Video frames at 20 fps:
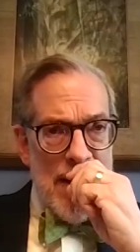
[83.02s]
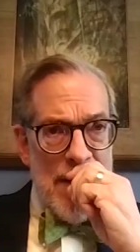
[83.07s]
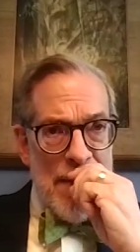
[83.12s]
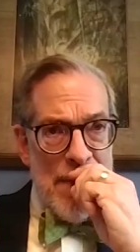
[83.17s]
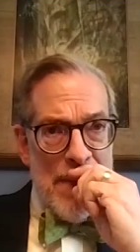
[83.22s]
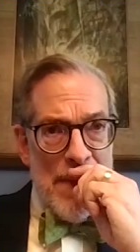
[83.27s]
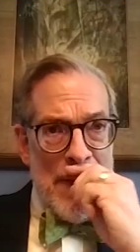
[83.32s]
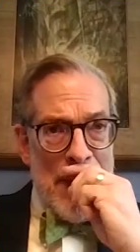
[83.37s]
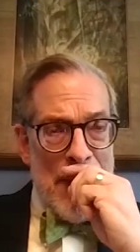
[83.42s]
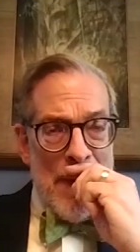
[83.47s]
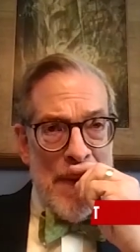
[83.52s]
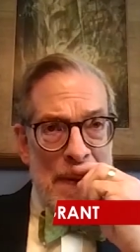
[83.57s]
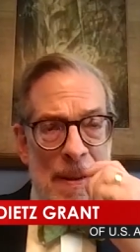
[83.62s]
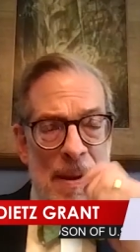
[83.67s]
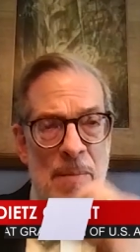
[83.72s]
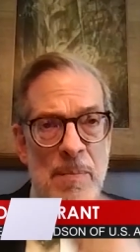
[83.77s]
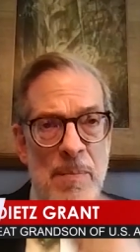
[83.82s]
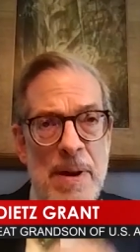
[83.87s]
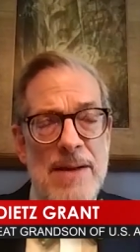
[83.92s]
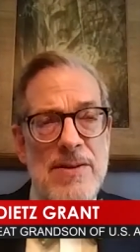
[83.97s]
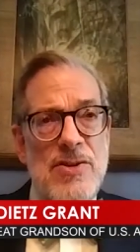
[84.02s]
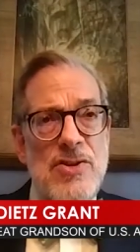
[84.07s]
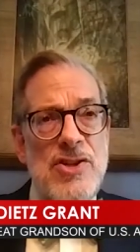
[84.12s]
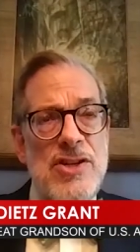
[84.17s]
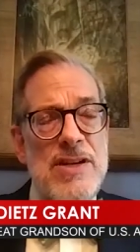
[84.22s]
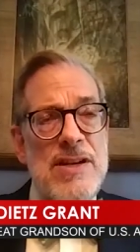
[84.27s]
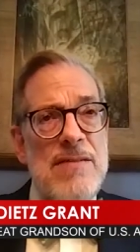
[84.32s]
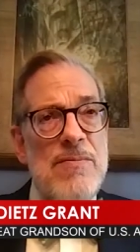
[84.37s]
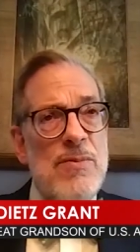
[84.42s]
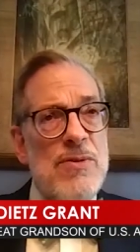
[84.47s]
Uh, but
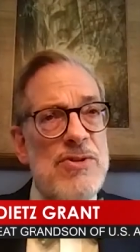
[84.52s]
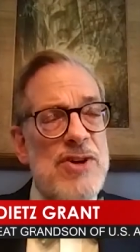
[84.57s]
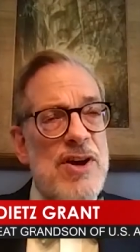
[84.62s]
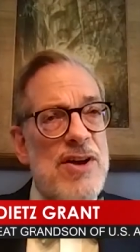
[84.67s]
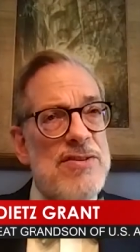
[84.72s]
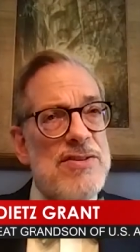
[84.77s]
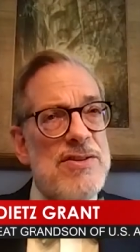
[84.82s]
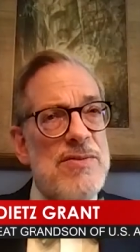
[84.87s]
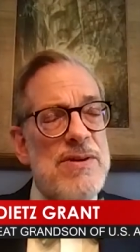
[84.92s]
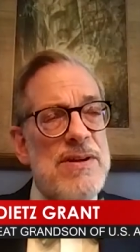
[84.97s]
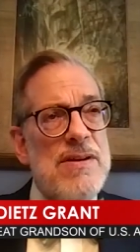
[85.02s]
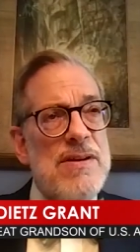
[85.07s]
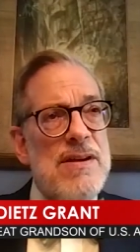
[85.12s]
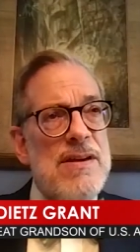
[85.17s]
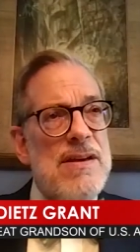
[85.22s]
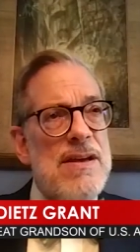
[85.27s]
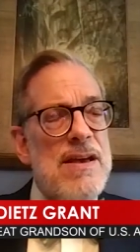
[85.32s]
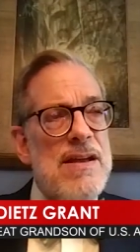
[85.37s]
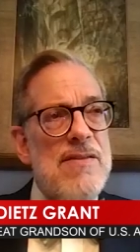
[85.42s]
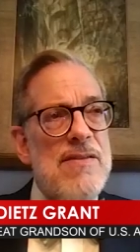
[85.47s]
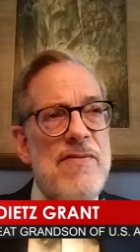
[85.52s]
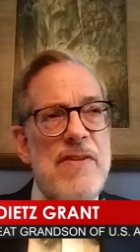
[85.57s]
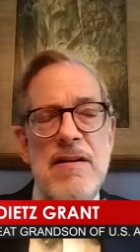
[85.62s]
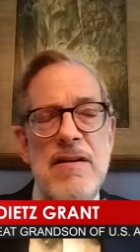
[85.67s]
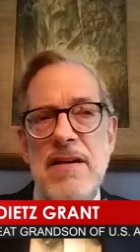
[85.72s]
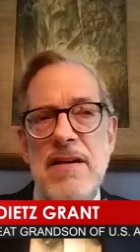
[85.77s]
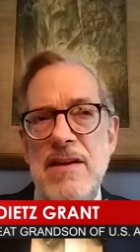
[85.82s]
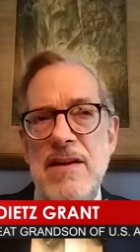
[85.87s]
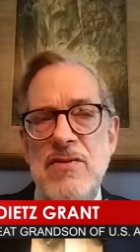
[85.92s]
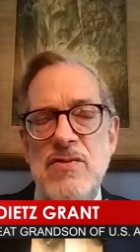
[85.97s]
she was also in a, in a
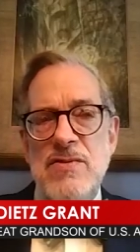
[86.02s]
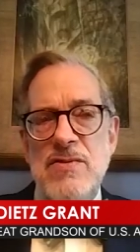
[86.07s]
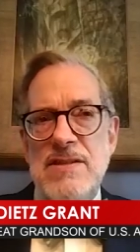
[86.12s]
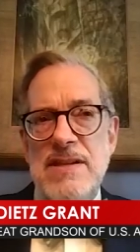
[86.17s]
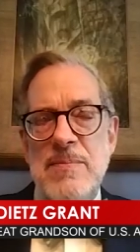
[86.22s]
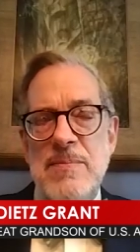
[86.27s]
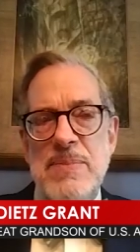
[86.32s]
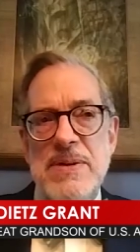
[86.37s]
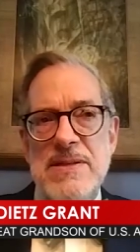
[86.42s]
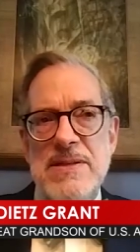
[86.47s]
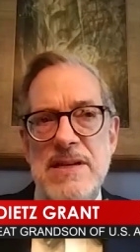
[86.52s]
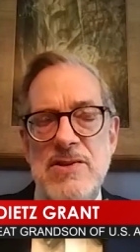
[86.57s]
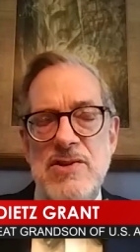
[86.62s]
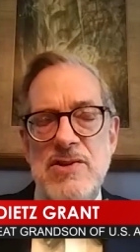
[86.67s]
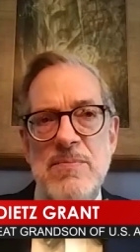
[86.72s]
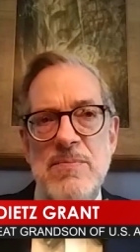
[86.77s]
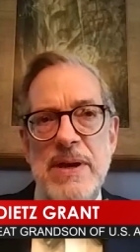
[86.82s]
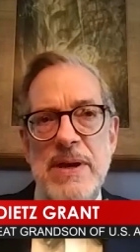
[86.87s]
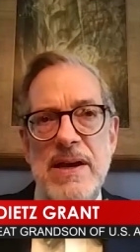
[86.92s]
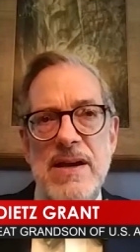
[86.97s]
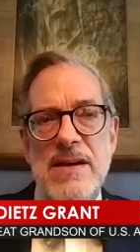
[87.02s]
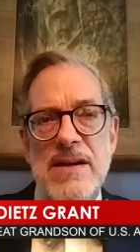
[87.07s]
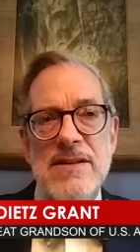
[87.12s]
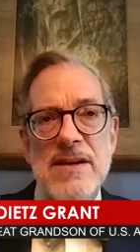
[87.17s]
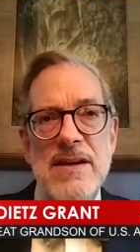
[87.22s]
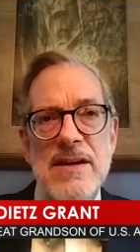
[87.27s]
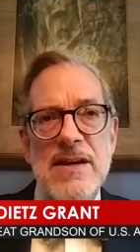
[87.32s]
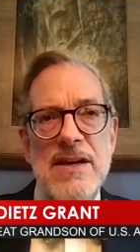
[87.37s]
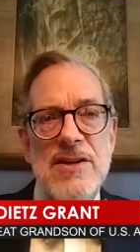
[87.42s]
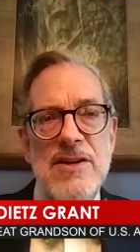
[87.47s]
very interesting position
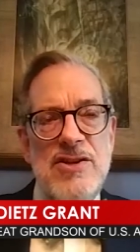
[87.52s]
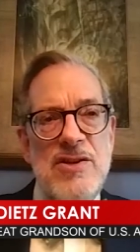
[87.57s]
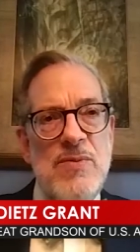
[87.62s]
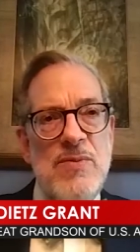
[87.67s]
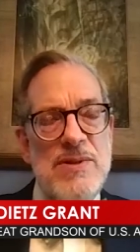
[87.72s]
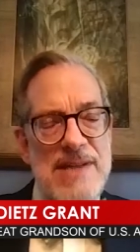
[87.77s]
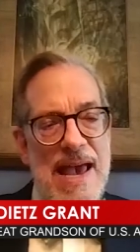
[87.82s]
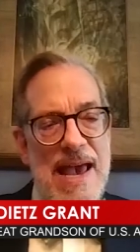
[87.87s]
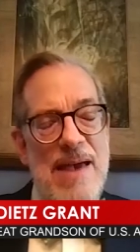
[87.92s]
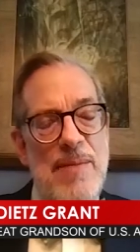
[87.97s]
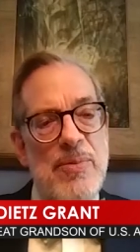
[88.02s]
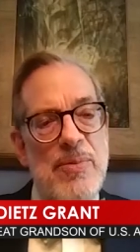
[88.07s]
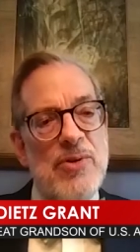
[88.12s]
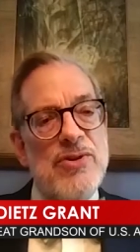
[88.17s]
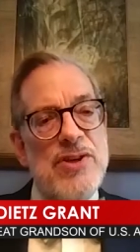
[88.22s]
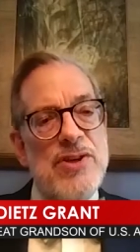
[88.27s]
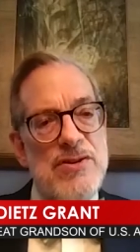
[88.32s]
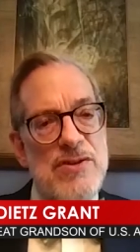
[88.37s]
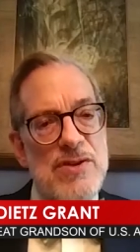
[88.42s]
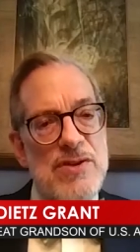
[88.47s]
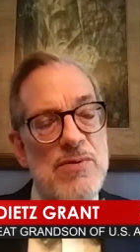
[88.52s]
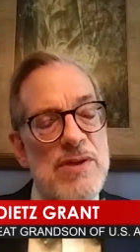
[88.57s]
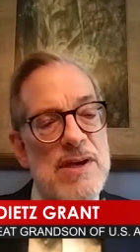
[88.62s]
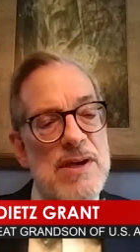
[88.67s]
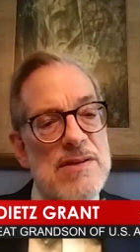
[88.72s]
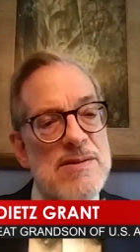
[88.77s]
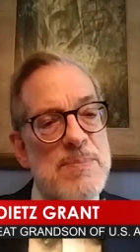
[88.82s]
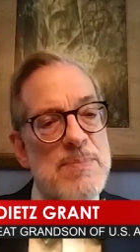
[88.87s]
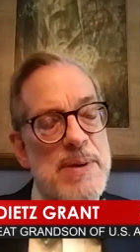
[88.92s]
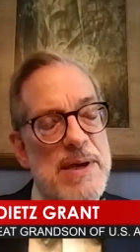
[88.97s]
because she was able to do
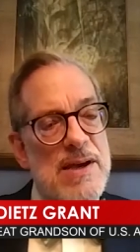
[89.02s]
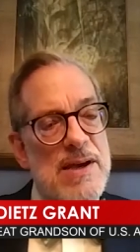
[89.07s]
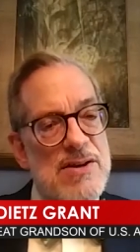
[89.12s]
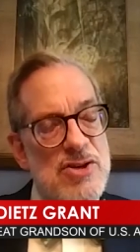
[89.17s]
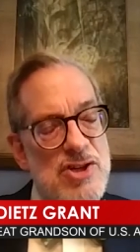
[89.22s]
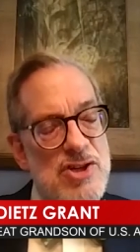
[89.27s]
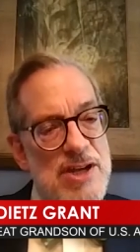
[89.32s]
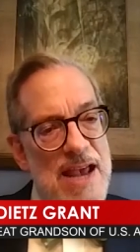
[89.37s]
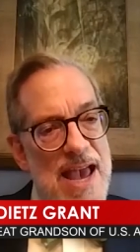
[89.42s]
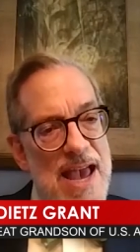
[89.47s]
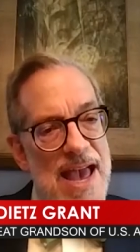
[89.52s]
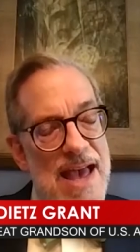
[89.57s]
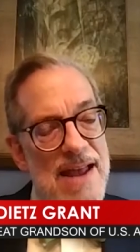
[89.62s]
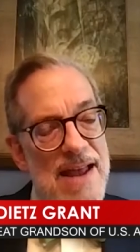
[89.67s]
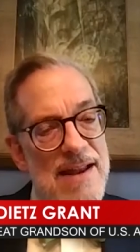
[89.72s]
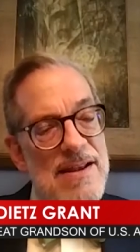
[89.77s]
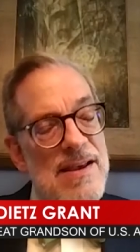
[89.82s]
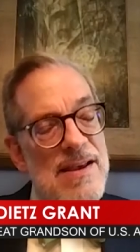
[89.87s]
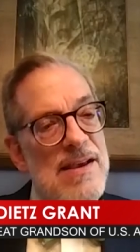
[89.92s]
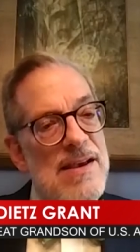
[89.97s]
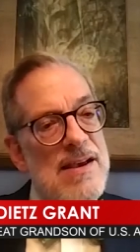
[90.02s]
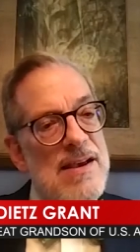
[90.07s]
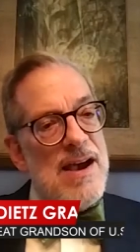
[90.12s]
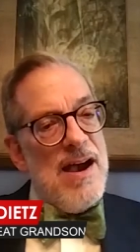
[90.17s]
this because she had